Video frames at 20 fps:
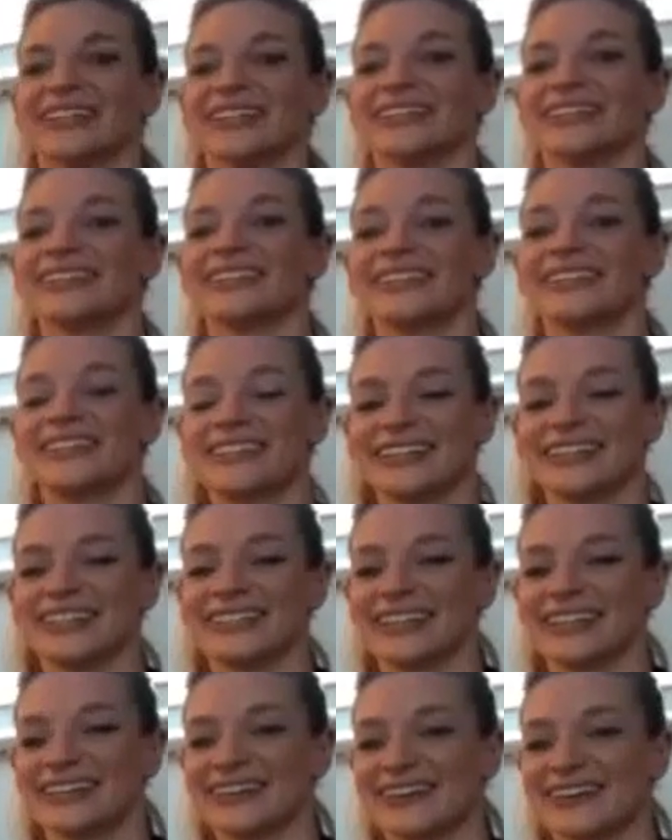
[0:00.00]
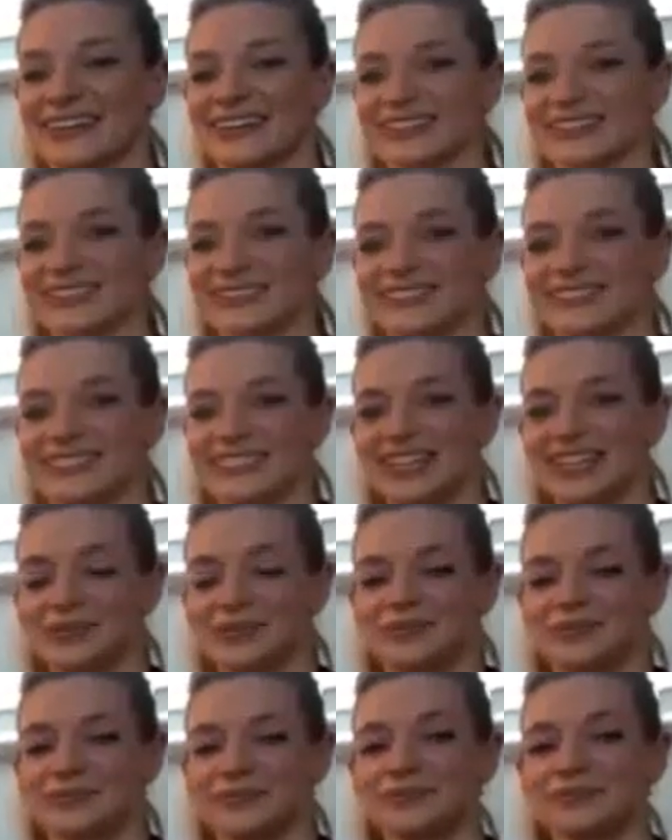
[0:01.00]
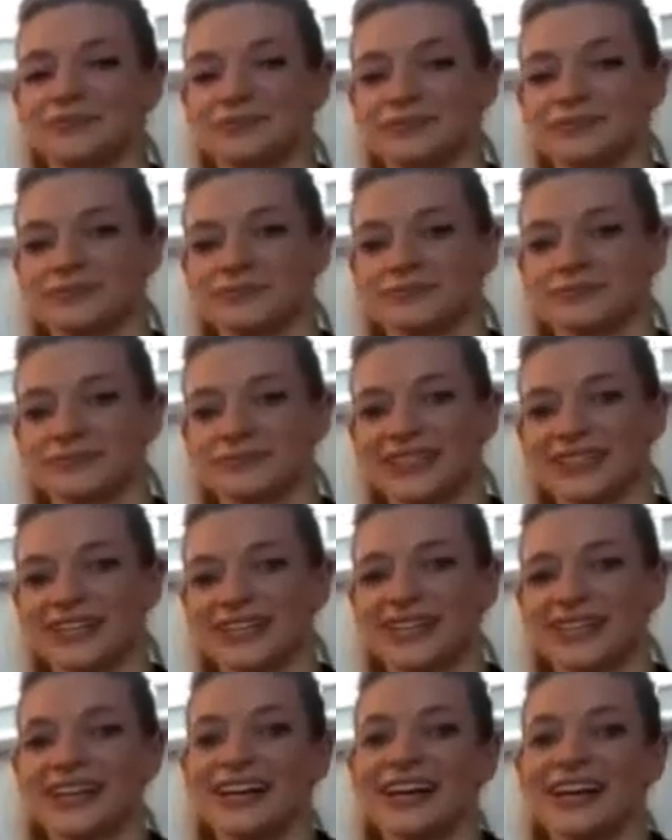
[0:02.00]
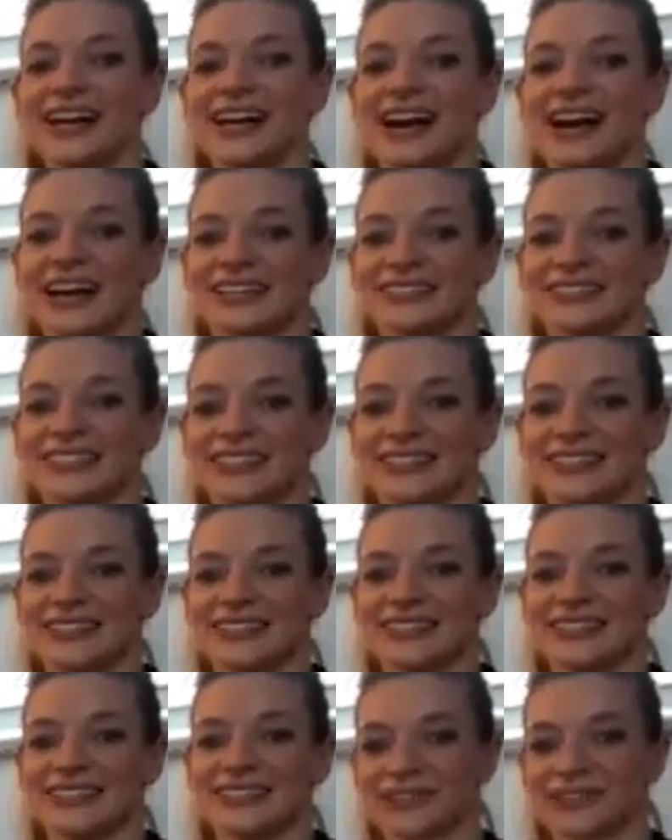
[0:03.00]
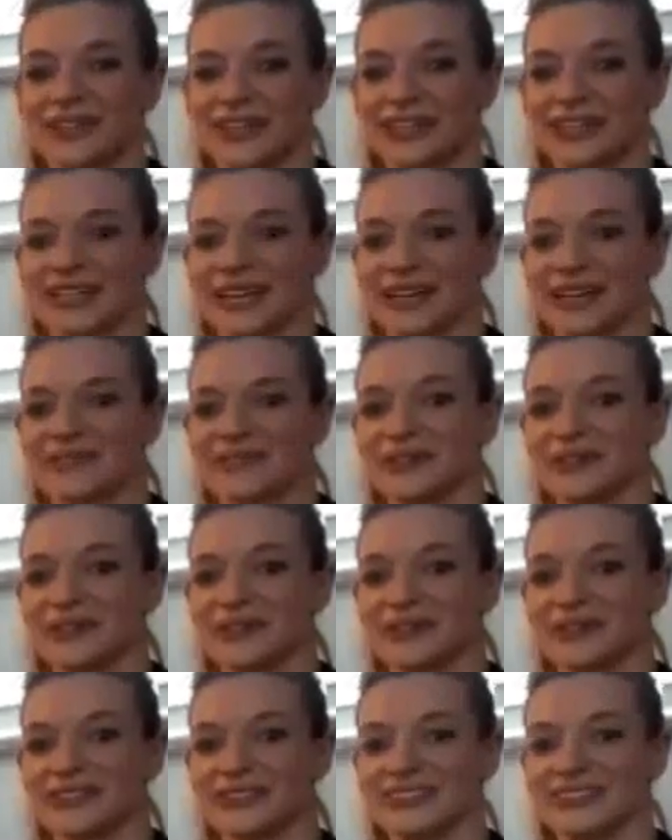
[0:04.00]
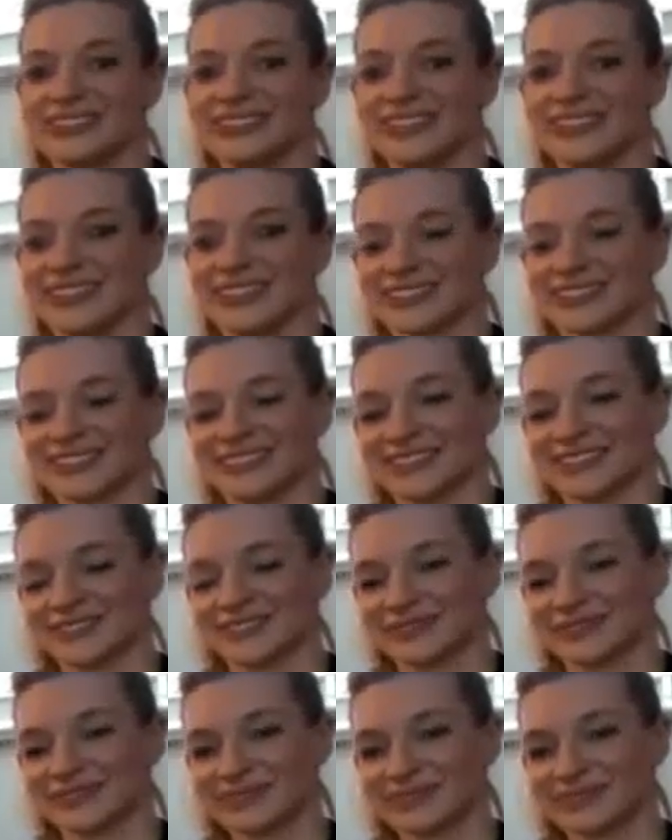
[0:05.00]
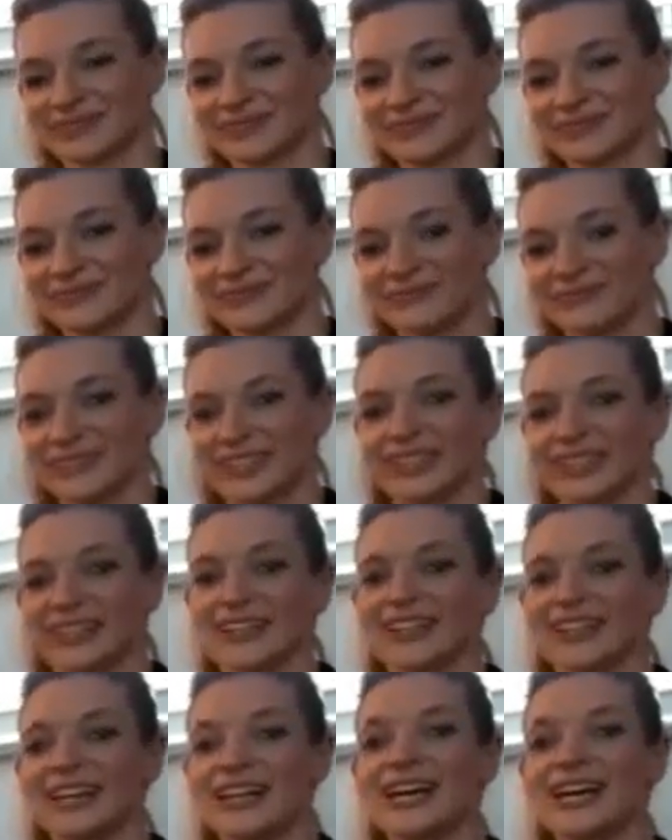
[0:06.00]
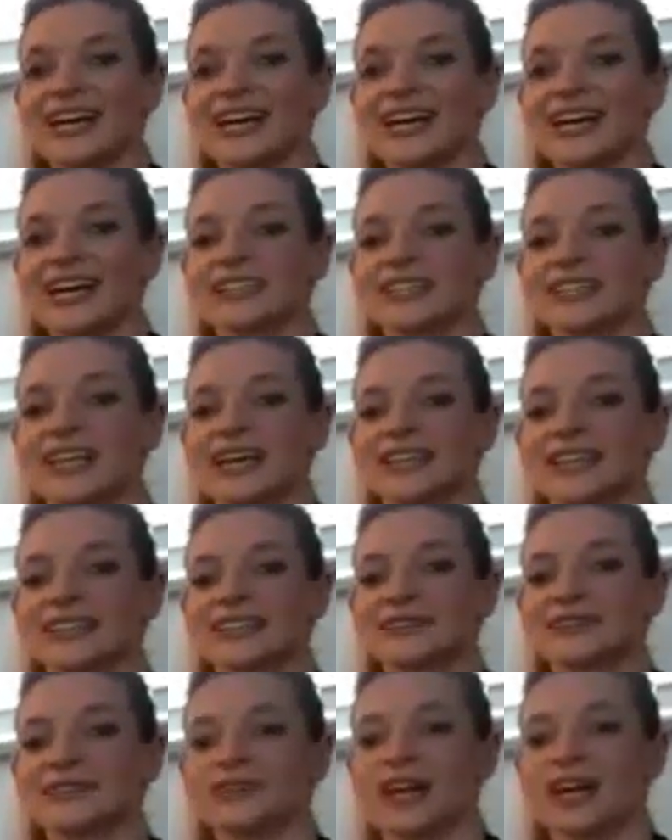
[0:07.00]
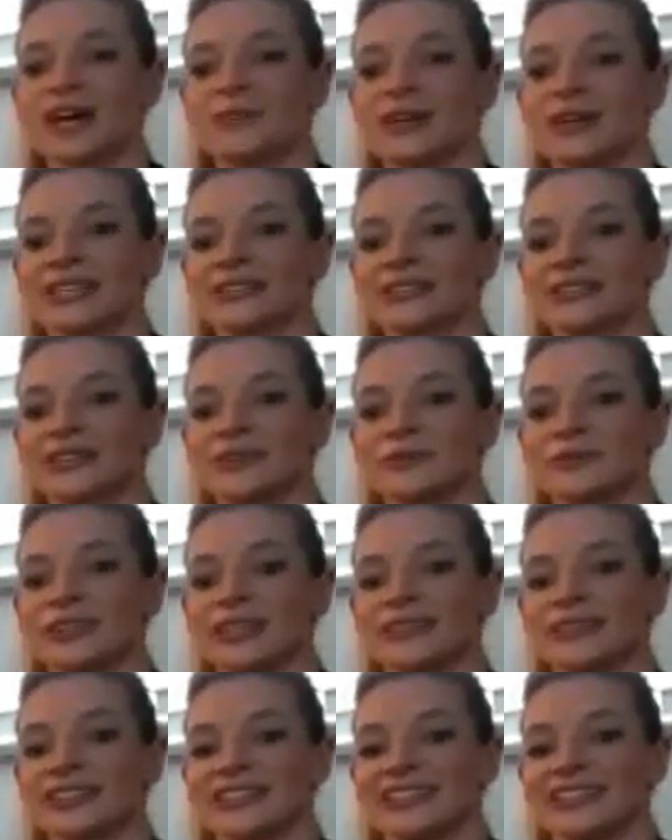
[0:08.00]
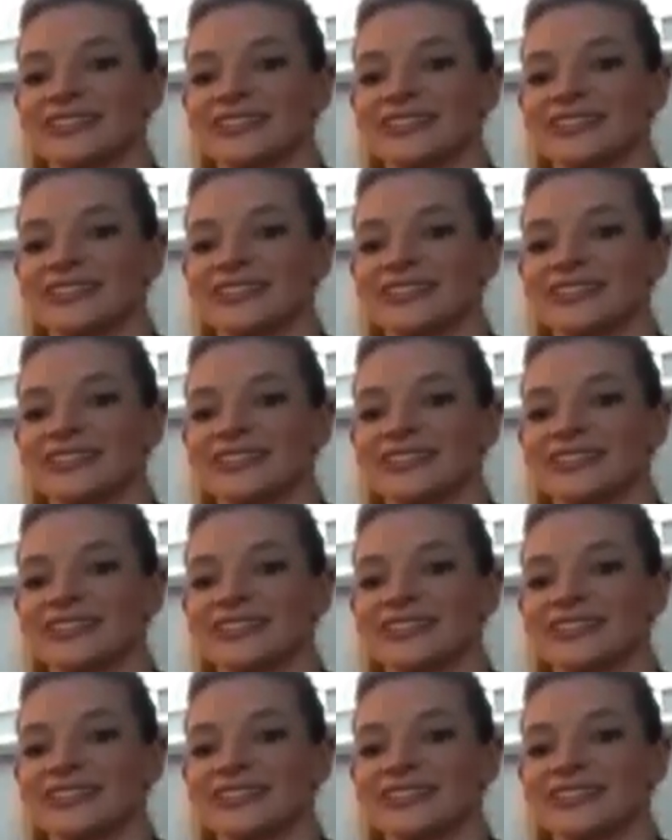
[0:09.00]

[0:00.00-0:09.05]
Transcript: Good, inhale, arms reach up. Exhale, swan dive forward, Uttanasana. Lift and lengthen, flat back, tongue belly.